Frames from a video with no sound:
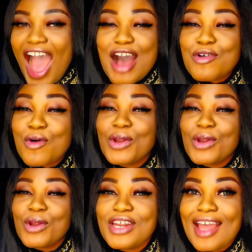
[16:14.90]
Have a
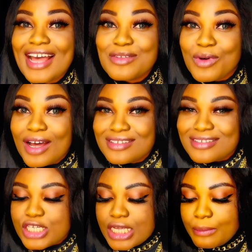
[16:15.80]
wonderful day and
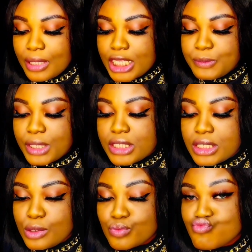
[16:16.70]
stay blessed,
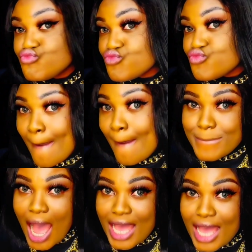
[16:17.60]
bestie.
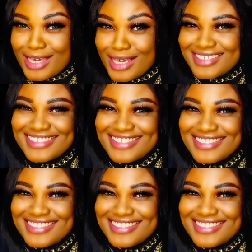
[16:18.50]
Bye.